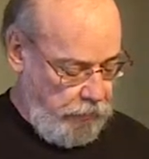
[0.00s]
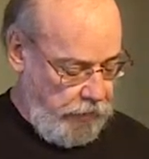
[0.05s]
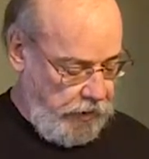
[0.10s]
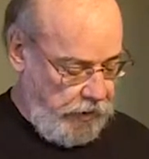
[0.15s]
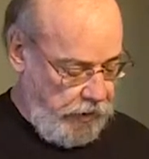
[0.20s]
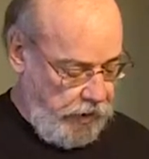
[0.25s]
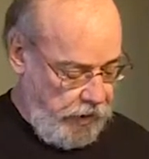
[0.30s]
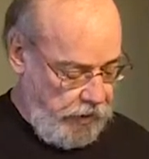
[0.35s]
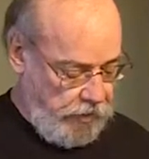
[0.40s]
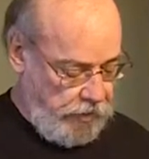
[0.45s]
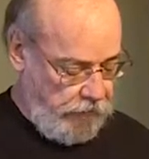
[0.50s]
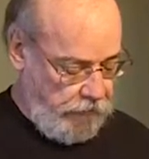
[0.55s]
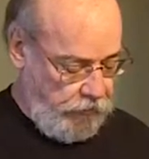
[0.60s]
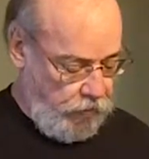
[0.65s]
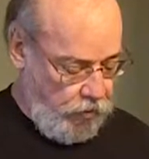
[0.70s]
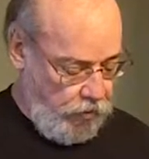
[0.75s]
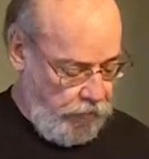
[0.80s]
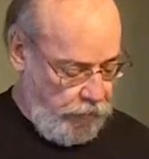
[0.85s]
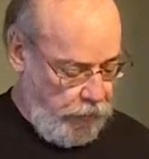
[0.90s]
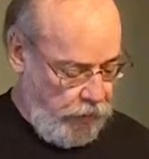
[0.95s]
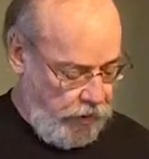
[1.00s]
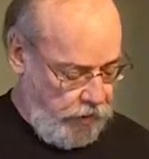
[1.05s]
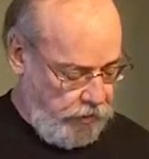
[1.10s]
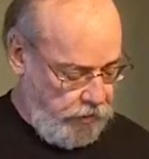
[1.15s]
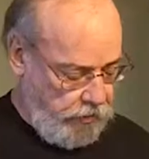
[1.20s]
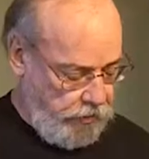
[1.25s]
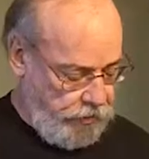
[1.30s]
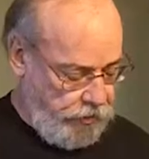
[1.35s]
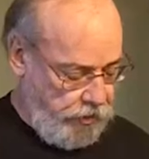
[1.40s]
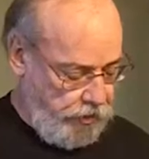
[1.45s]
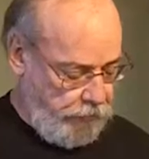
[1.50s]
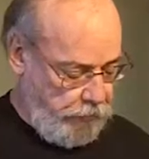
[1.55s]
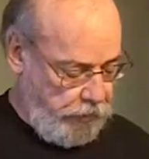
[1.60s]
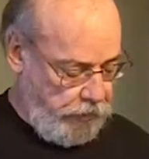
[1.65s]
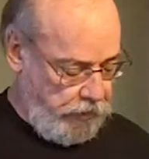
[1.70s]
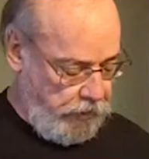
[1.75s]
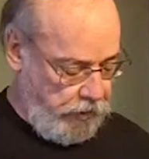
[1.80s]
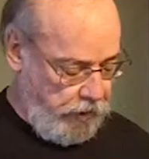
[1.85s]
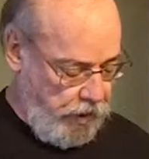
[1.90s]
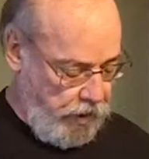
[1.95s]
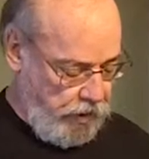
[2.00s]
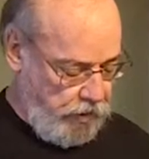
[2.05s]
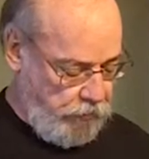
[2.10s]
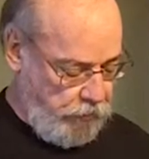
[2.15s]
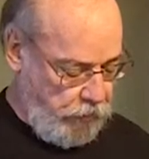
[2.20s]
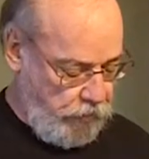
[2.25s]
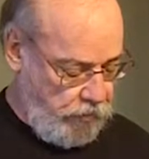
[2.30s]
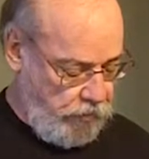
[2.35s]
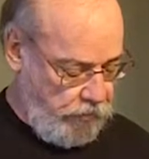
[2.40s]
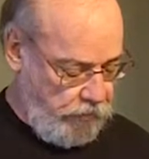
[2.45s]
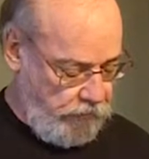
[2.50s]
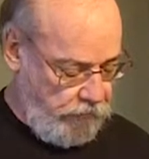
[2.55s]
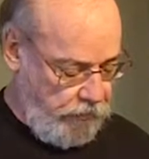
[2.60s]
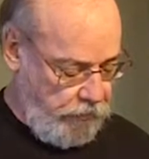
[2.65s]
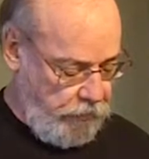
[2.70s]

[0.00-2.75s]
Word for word: because of your partnership in the gospel